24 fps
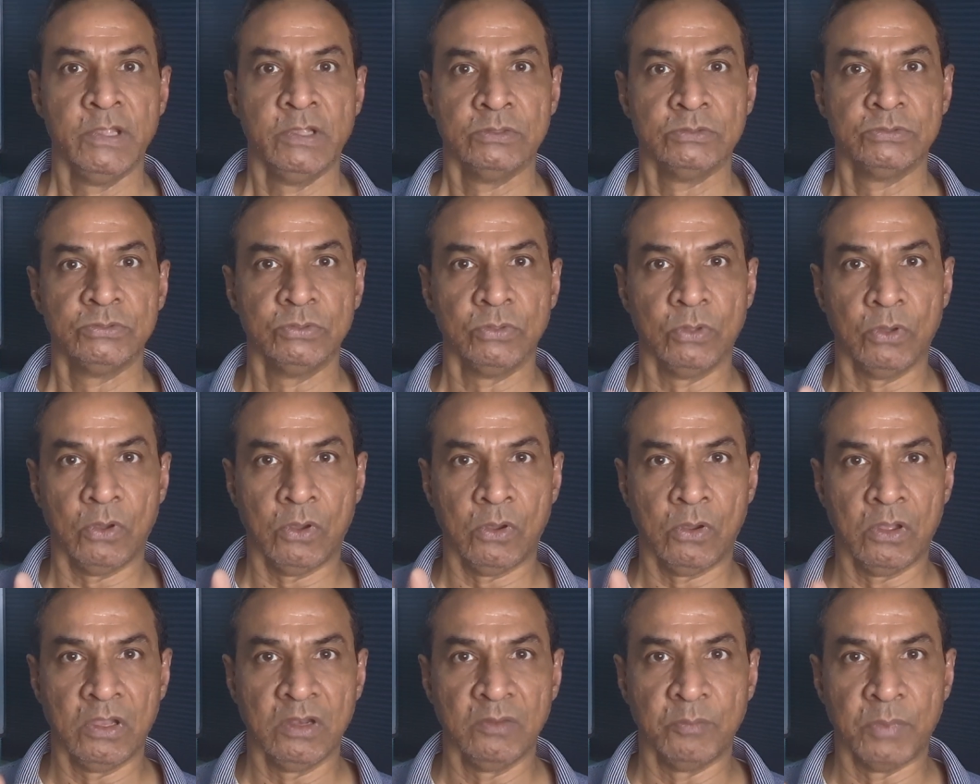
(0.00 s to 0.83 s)
So
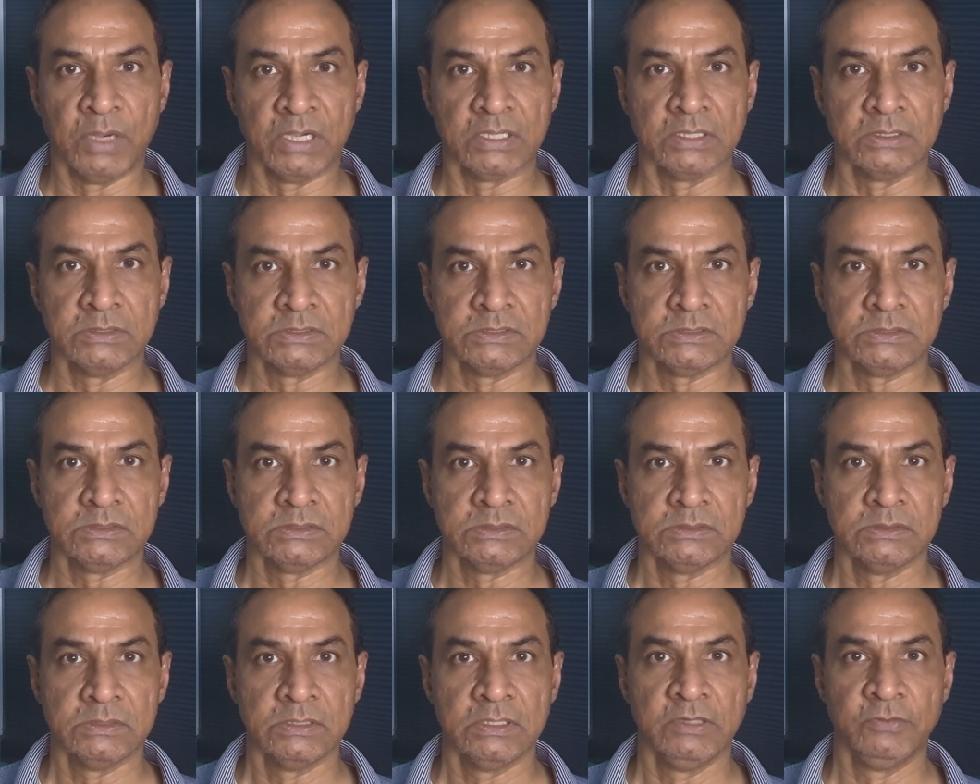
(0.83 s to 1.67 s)
all buttons,
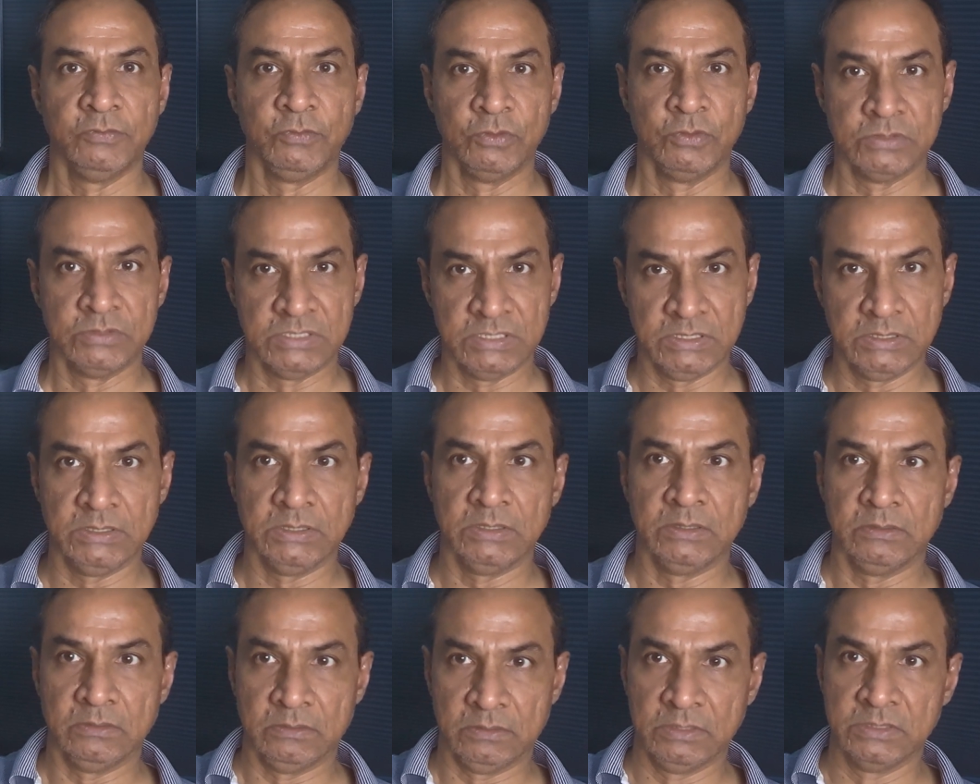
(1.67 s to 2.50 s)
if you
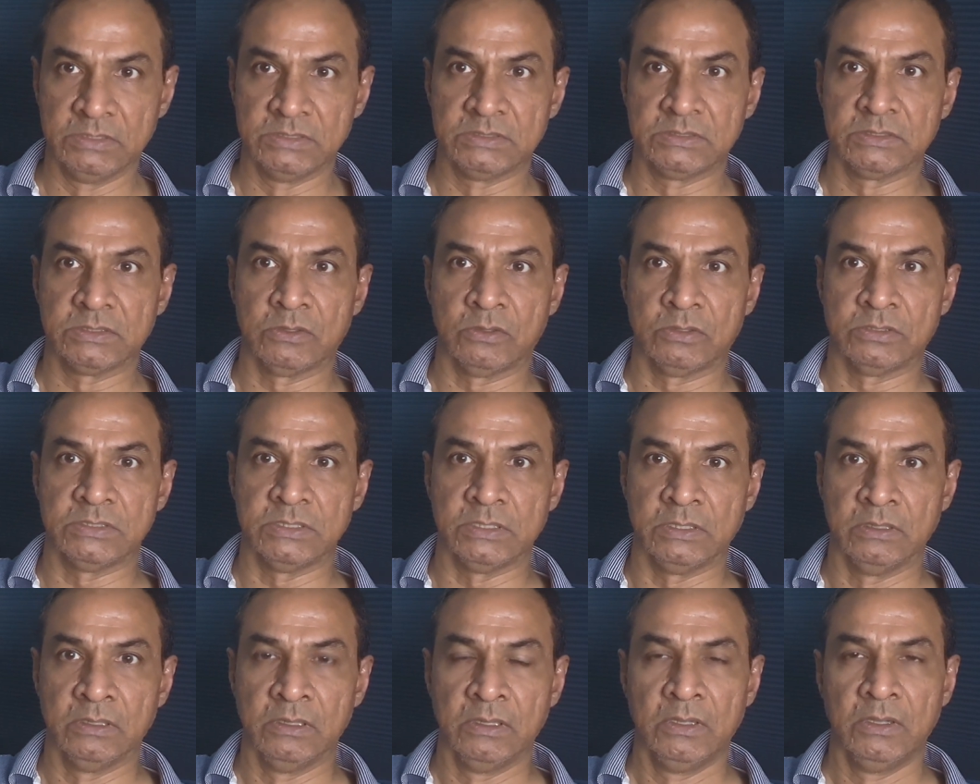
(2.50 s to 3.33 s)
see this
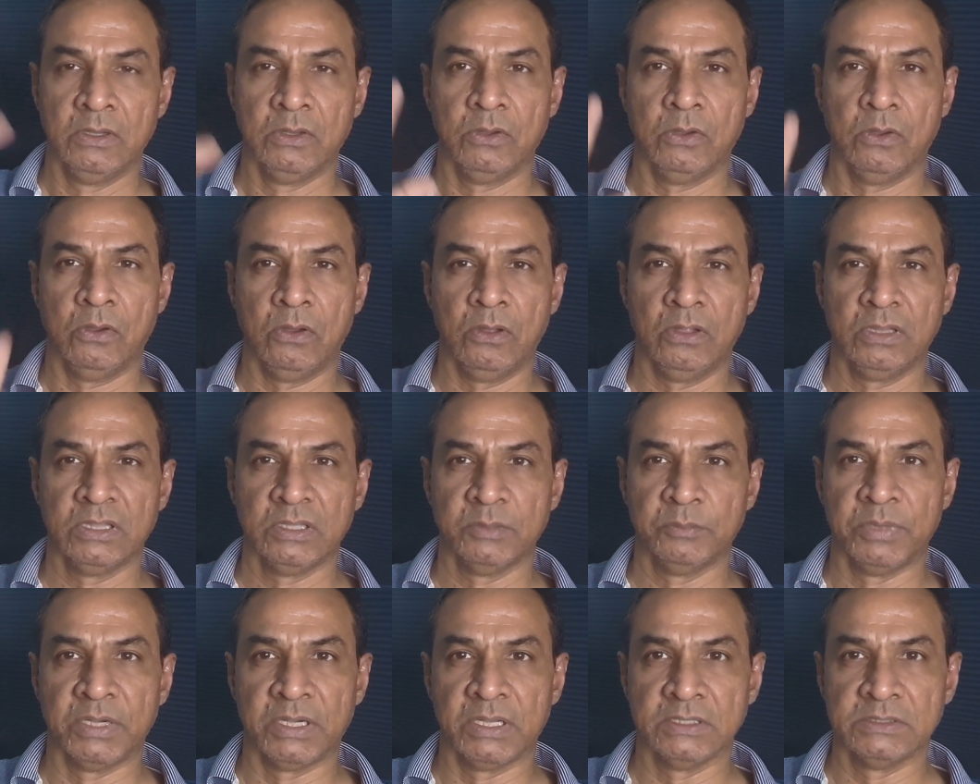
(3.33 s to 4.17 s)
crossing, all the
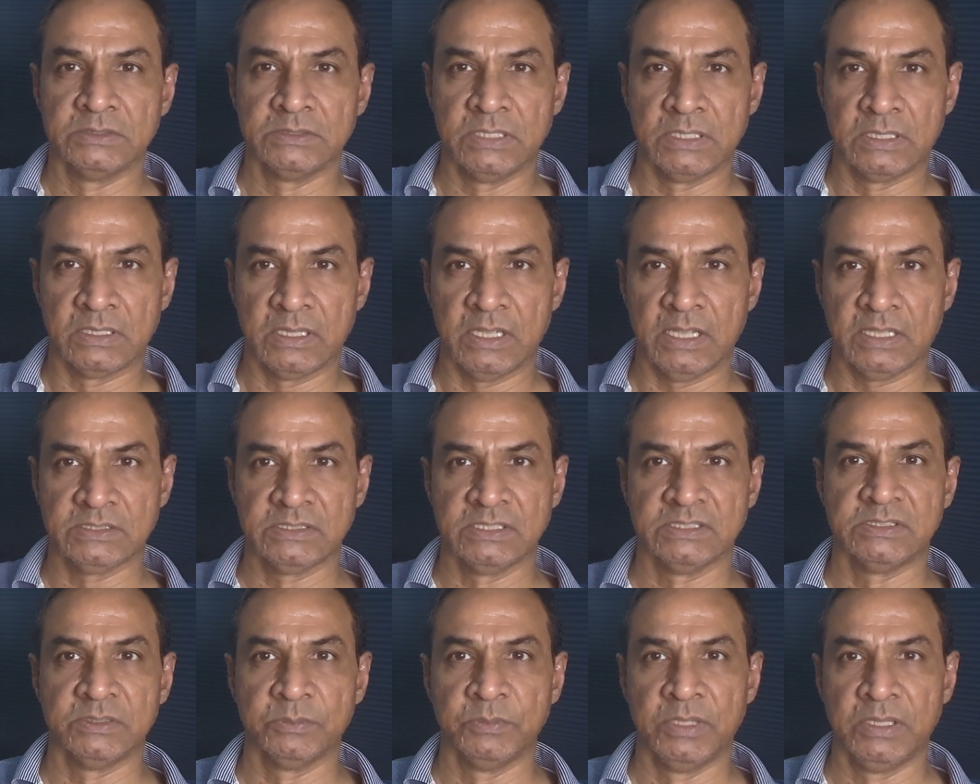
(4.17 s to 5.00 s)
buttons are
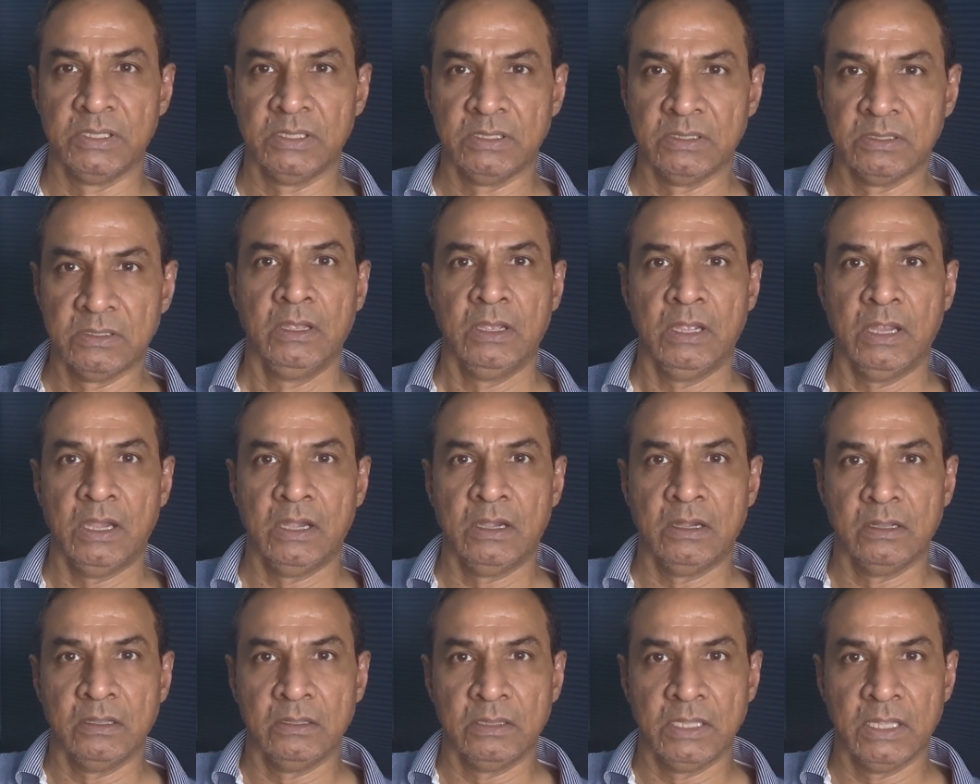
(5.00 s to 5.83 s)
accessible
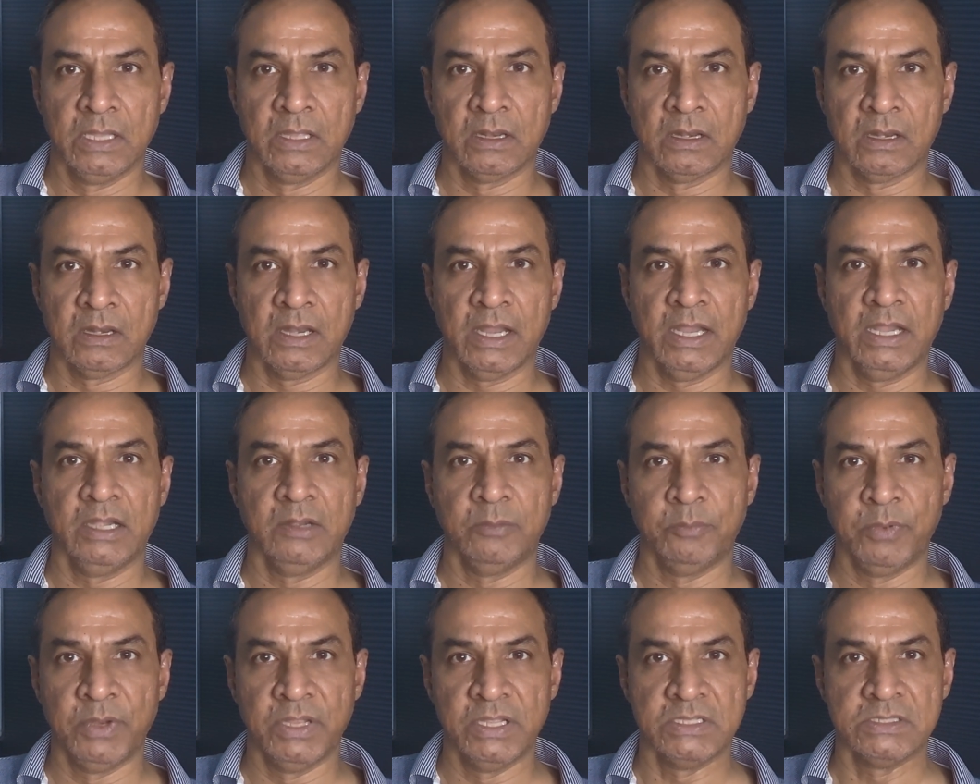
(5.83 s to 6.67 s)
and they are
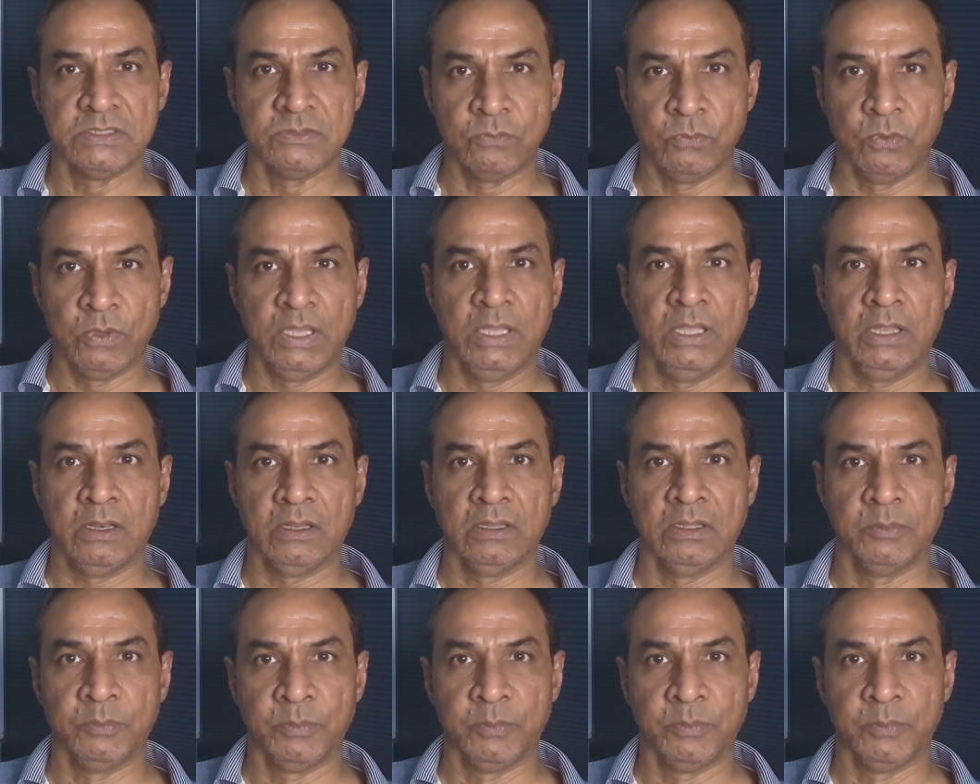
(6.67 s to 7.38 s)
right placed where the